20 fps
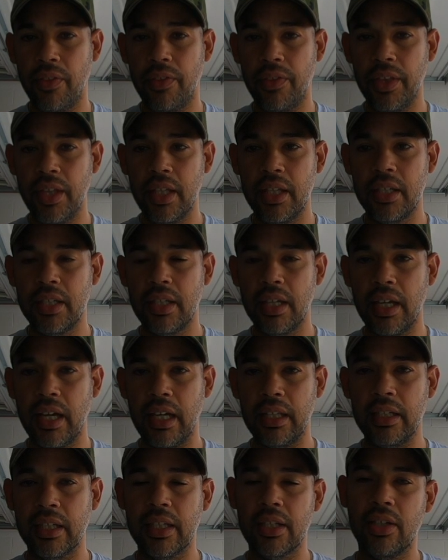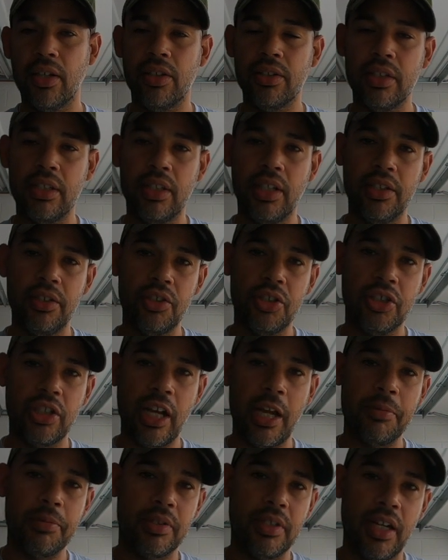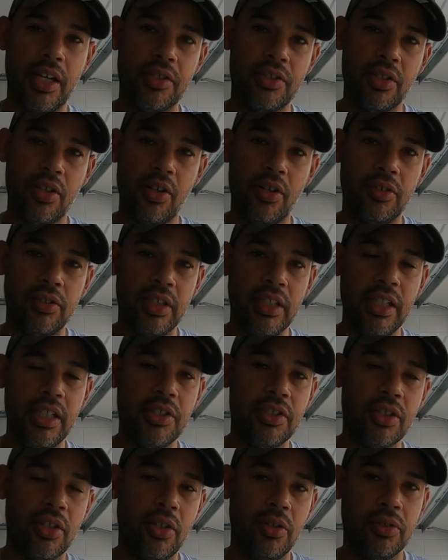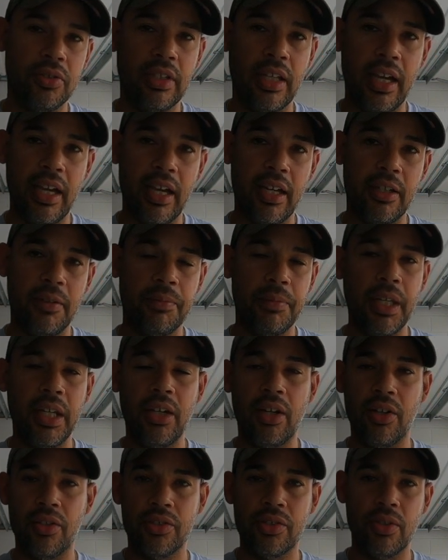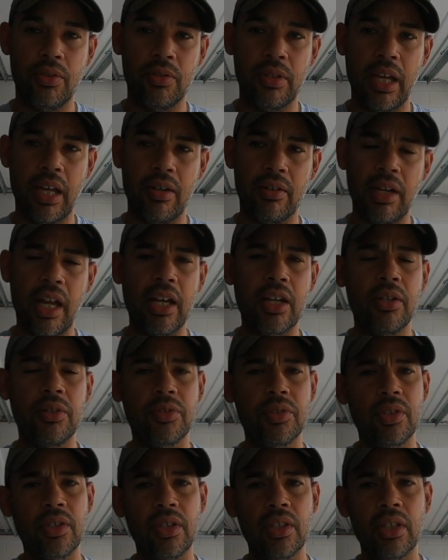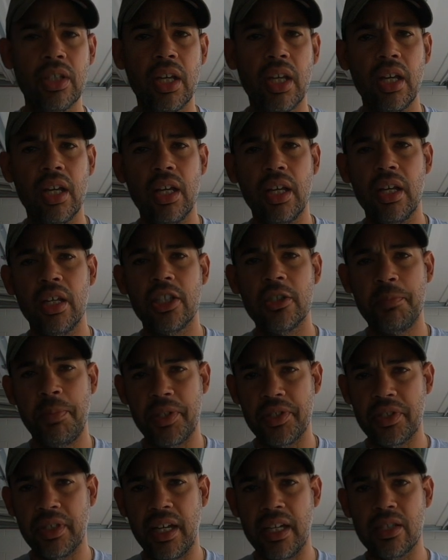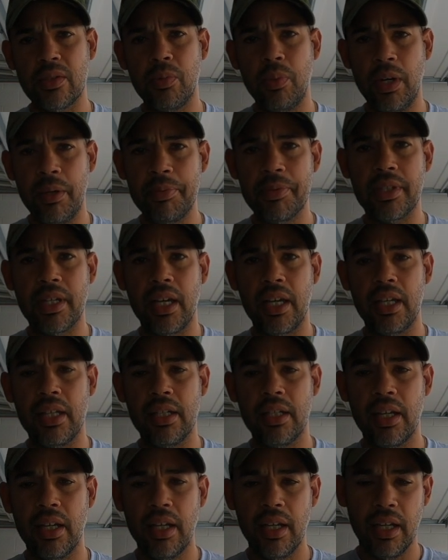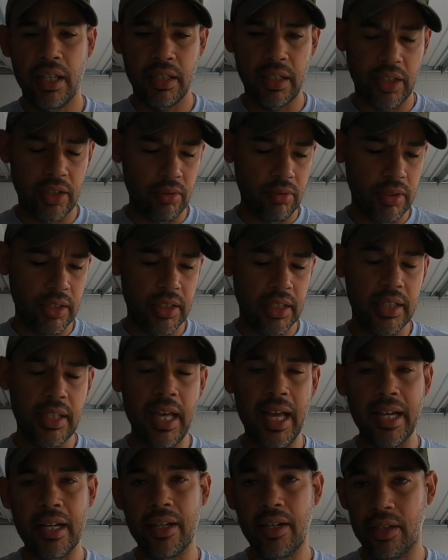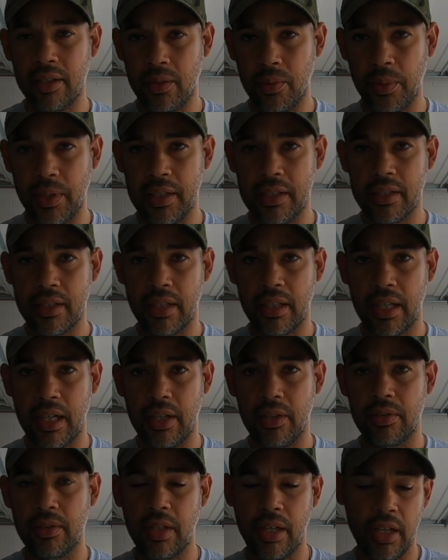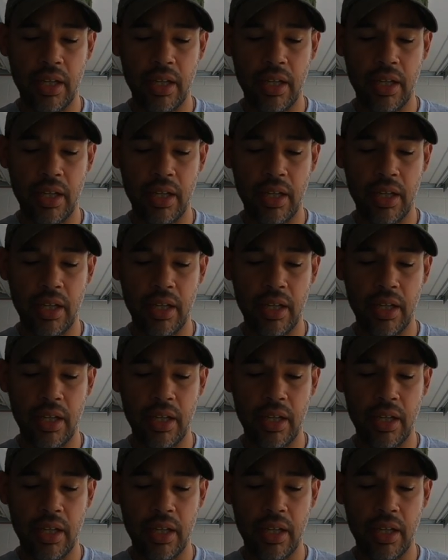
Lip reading: Then I look at all the other shops that I saw on the East Coast that had them. They all sold out. I go to the specialized website. Not only did that colorway sell out,